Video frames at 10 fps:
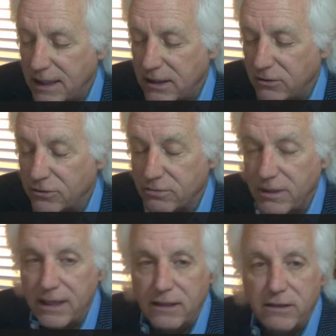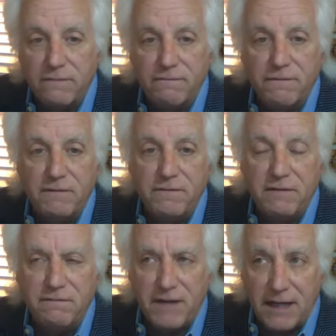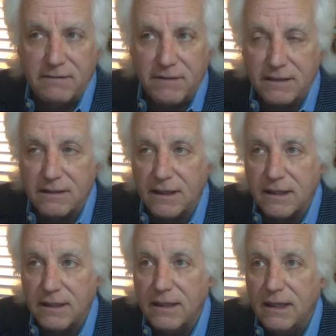I own 355, I think,